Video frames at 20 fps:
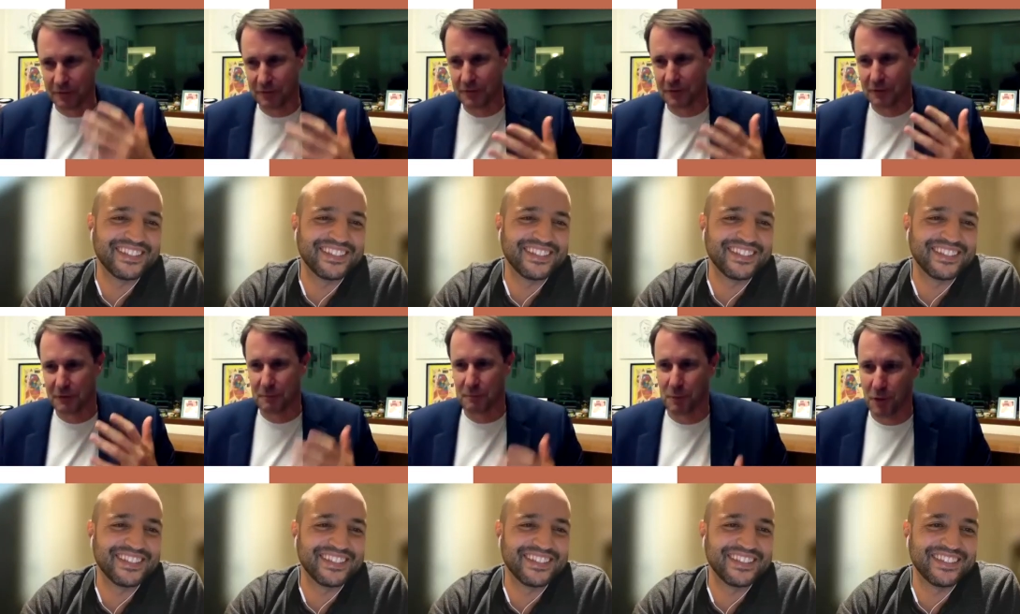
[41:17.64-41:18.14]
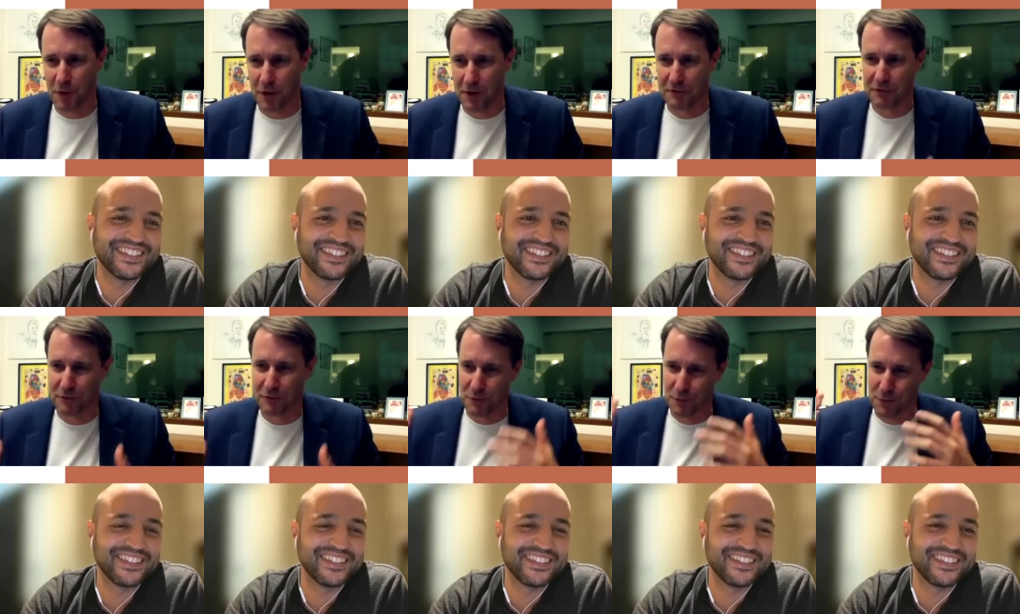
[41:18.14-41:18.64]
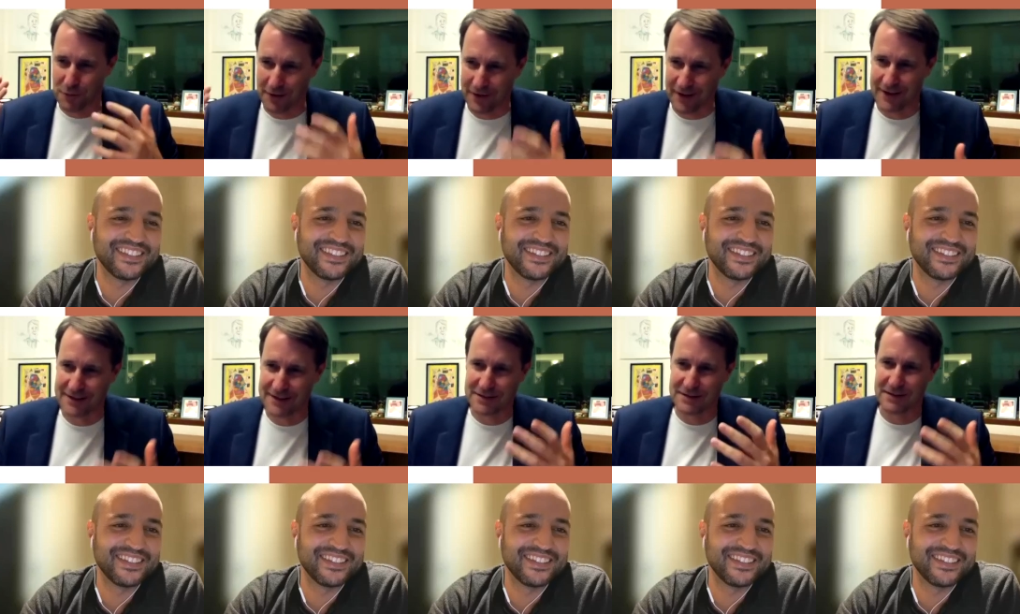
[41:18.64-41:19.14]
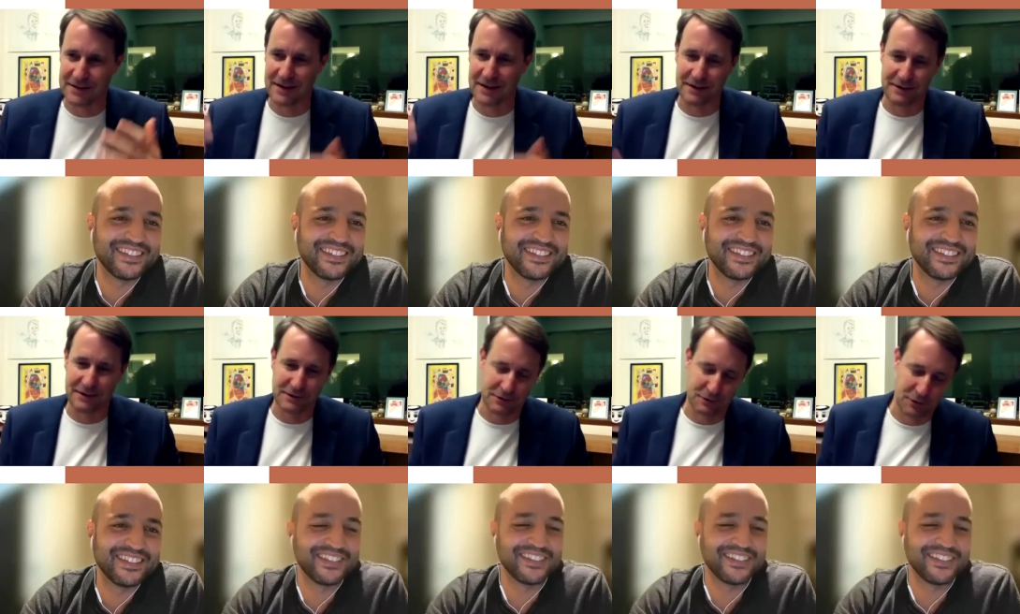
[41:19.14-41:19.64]
Speaker 1: sport to, ex,
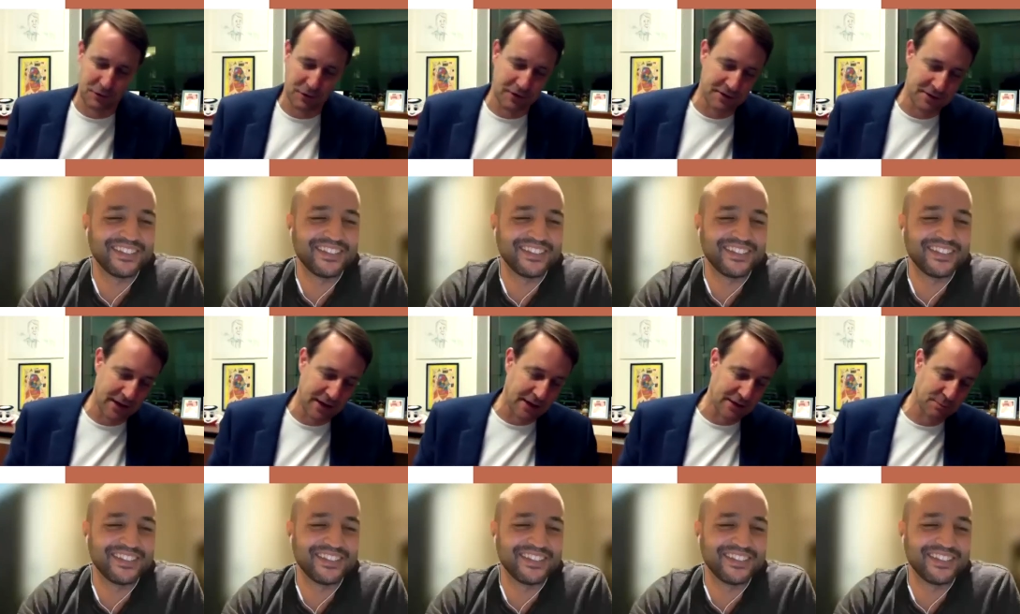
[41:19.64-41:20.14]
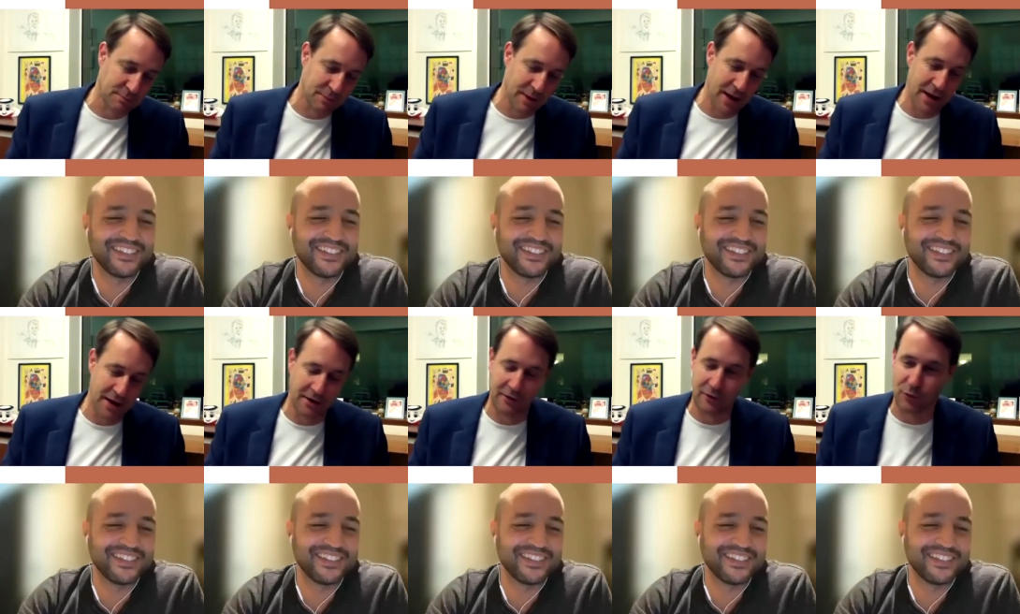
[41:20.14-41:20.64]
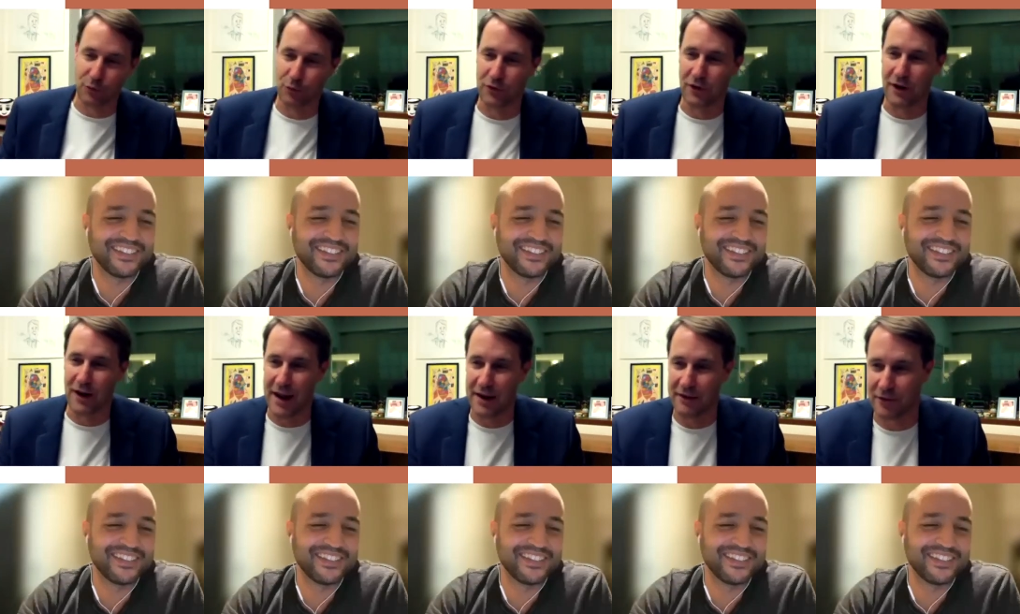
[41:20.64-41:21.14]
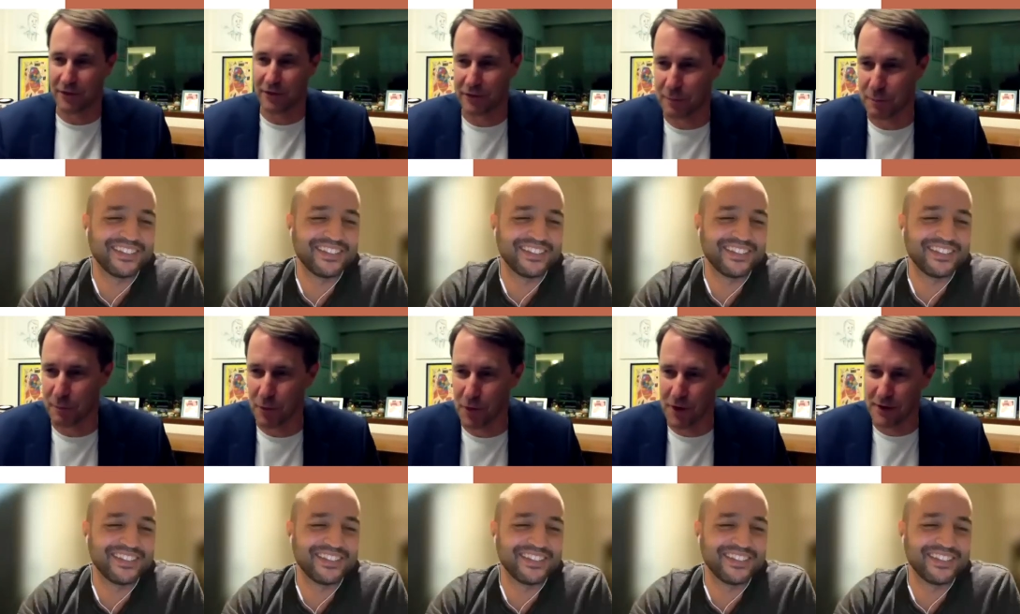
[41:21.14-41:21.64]
uh, it's explaining through the lens of
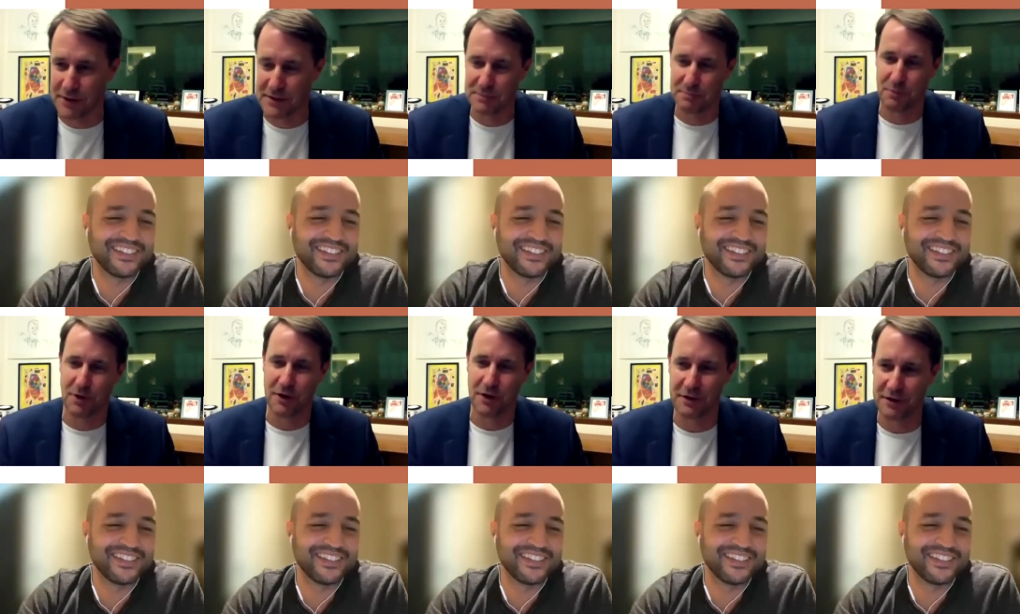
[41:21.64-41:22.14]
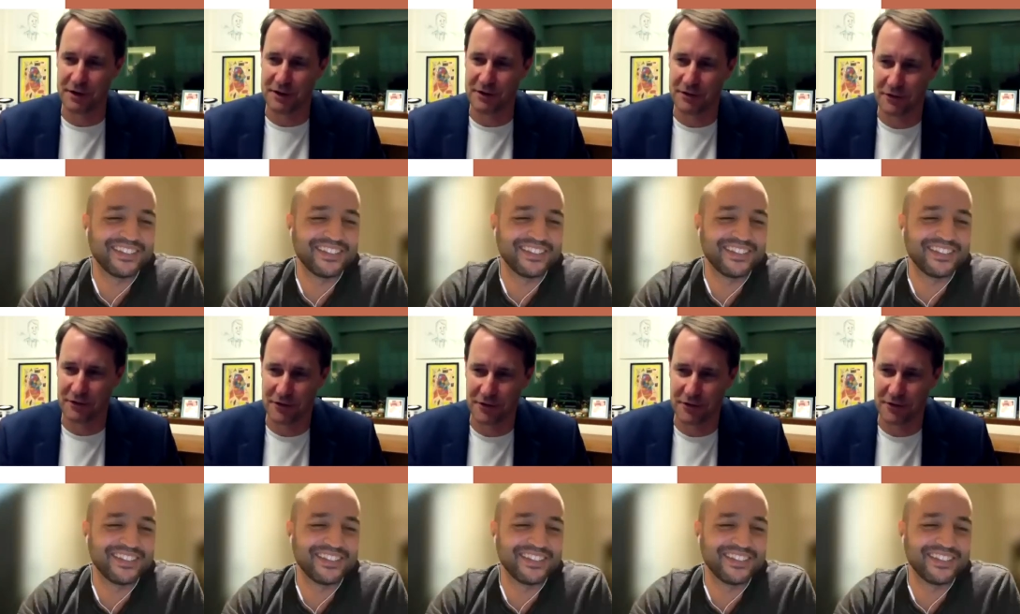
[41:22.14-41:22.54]
sports, politics, and